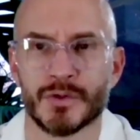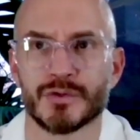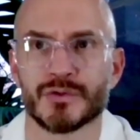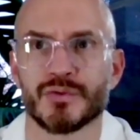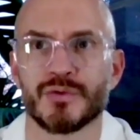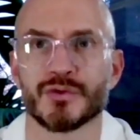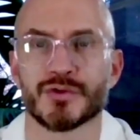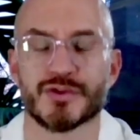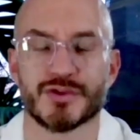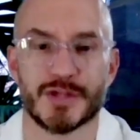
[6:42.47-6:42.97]

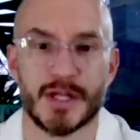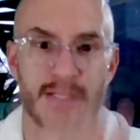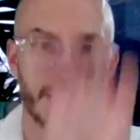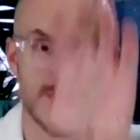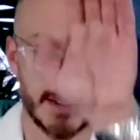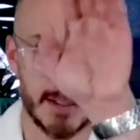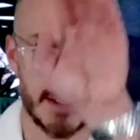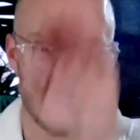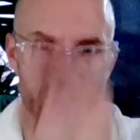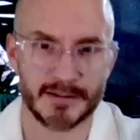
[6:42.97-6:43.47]
to understand and
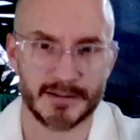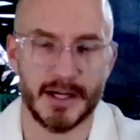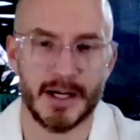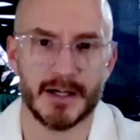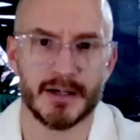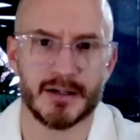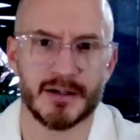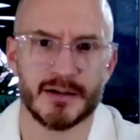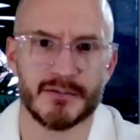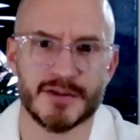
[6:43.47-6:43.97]
see the
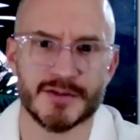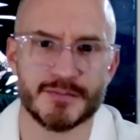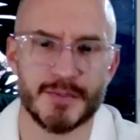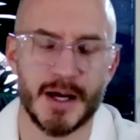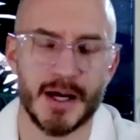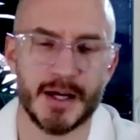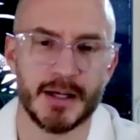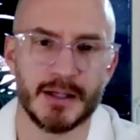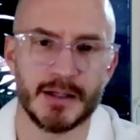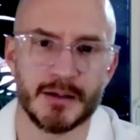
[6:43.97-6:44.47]
entirety of the
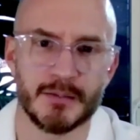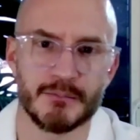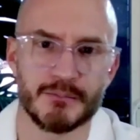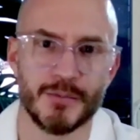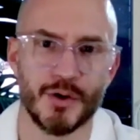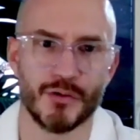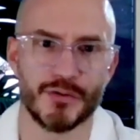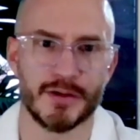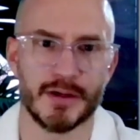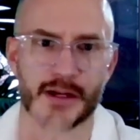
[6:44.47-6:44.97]
spine,
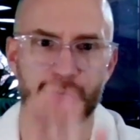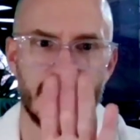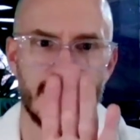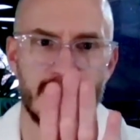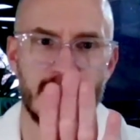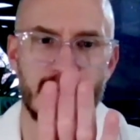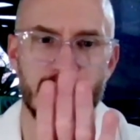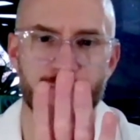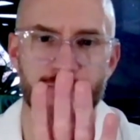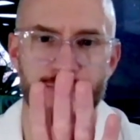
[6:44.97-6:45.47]
both in an
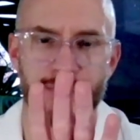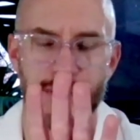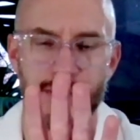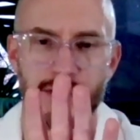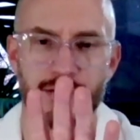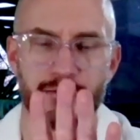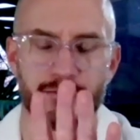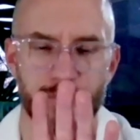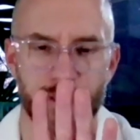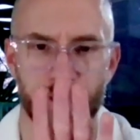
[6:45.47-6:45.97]

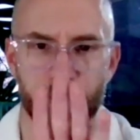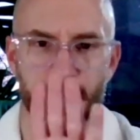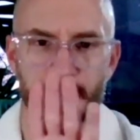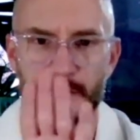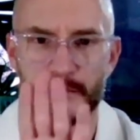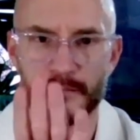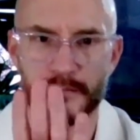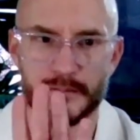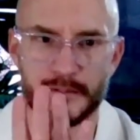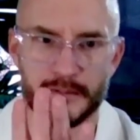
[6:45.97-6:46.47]
AP, meaning
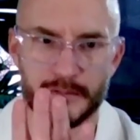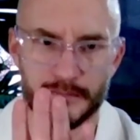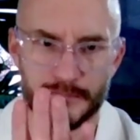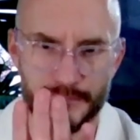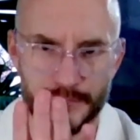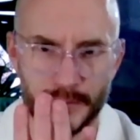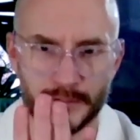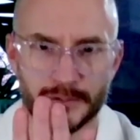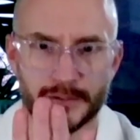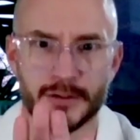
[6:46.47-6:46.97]

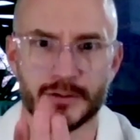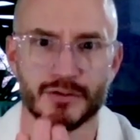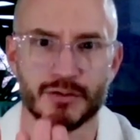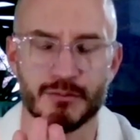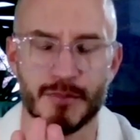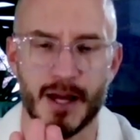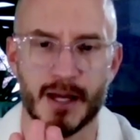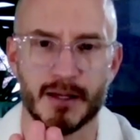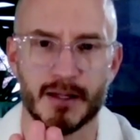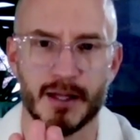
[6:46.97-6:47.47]
front to
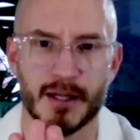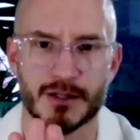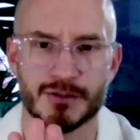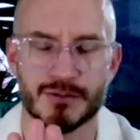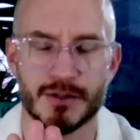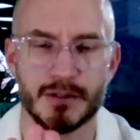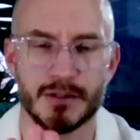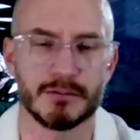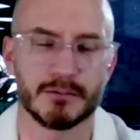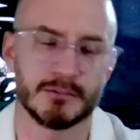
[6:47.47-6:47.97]
back
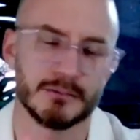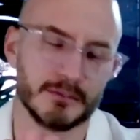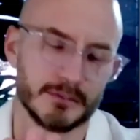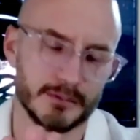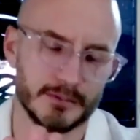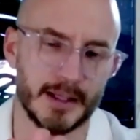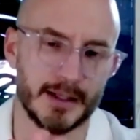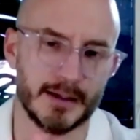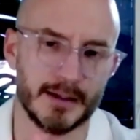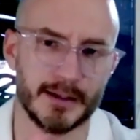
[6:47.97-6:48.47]
x-ray.
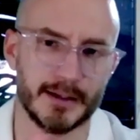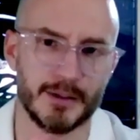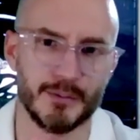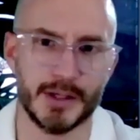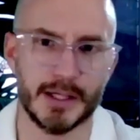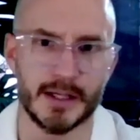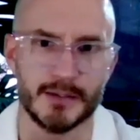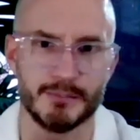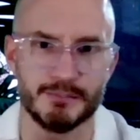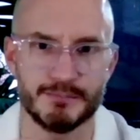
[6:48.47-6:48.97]
Technically, we
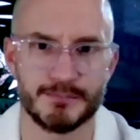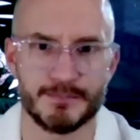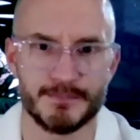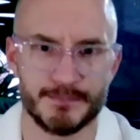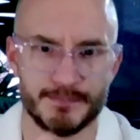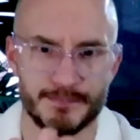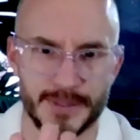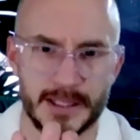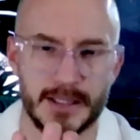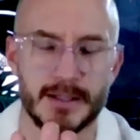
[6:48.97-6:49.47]
get a
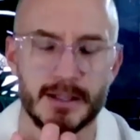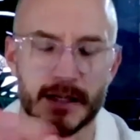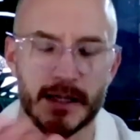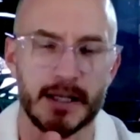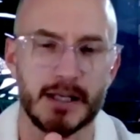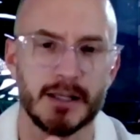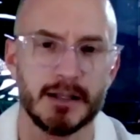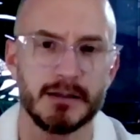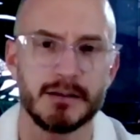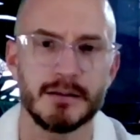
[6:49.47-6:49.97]

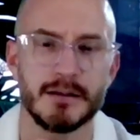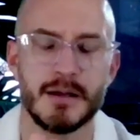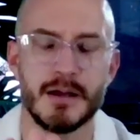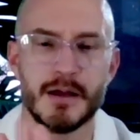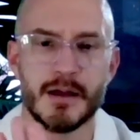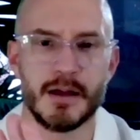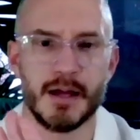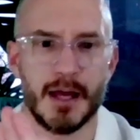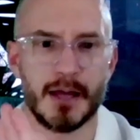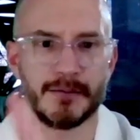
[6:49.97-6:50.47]
PDA,
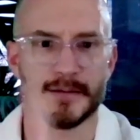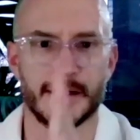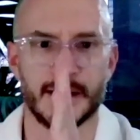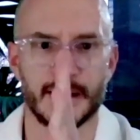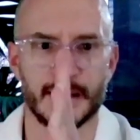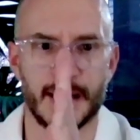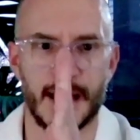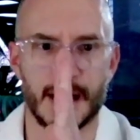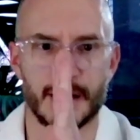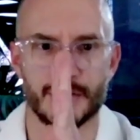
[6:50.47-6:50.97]
and then a
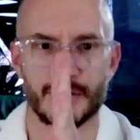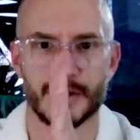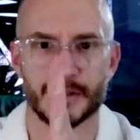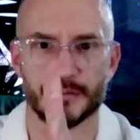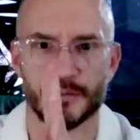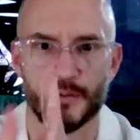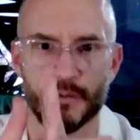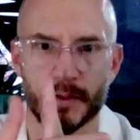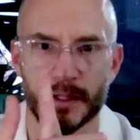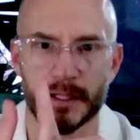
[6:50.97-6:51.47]
lateral
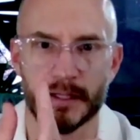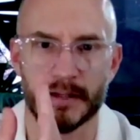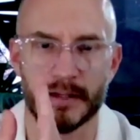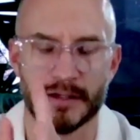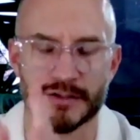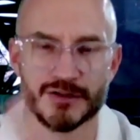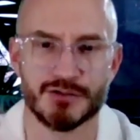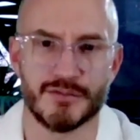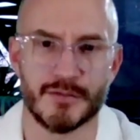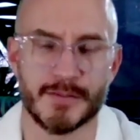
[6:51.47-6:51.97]
x-ray, we get an
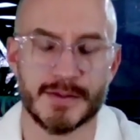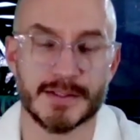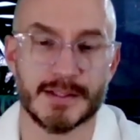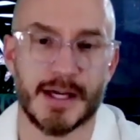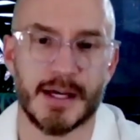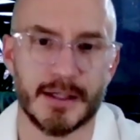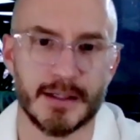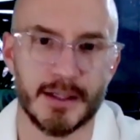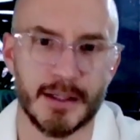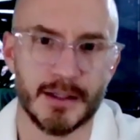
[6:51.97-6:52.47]
x-ray from the
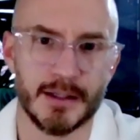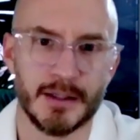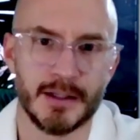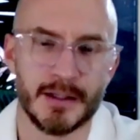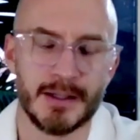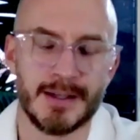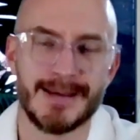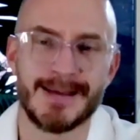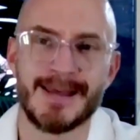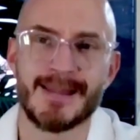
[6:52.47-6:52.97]
side.
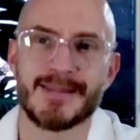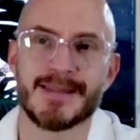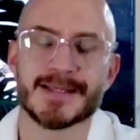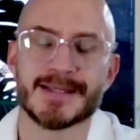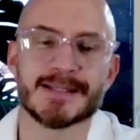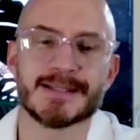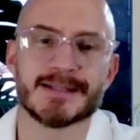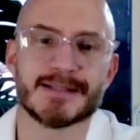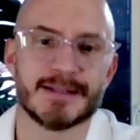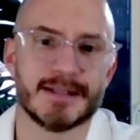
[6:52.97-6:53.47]

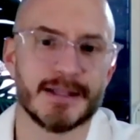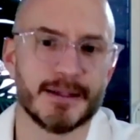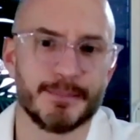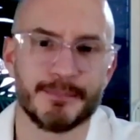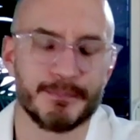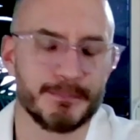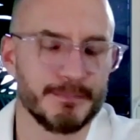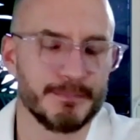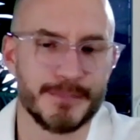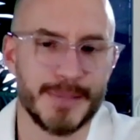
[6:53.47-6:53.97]
This is the
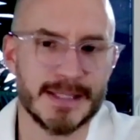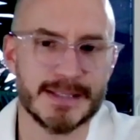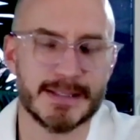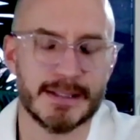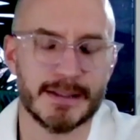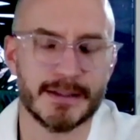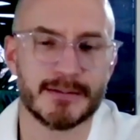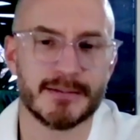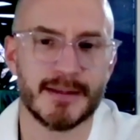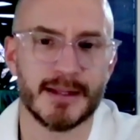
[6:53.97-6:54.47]

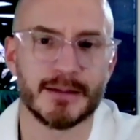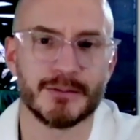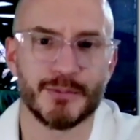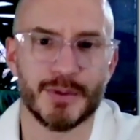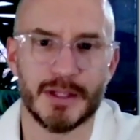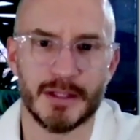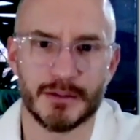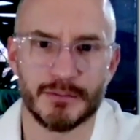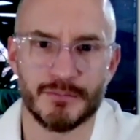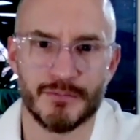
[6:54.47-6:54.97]
basic thing we
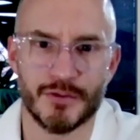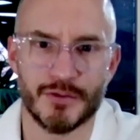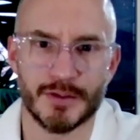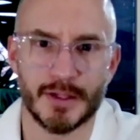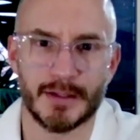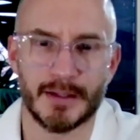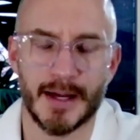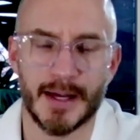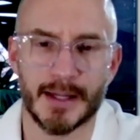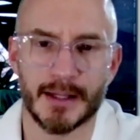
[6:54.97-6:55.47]
need for the
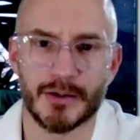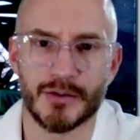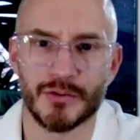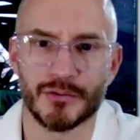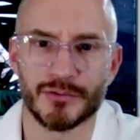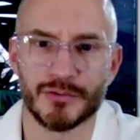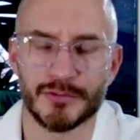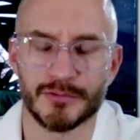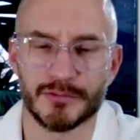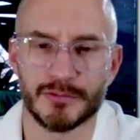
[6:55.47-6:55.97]

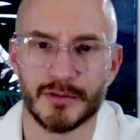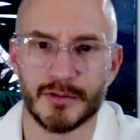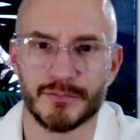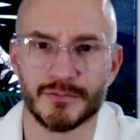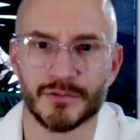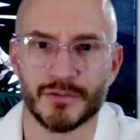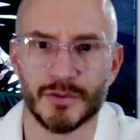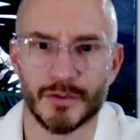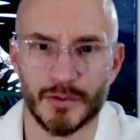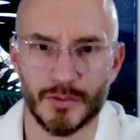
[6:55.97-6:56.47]
diagnosis of
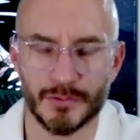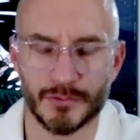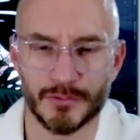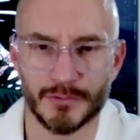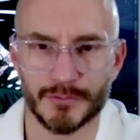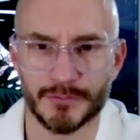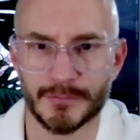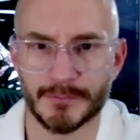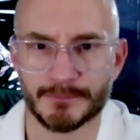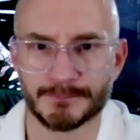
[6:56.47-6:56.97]

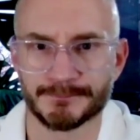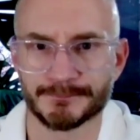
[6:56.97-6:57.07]
scoliosis.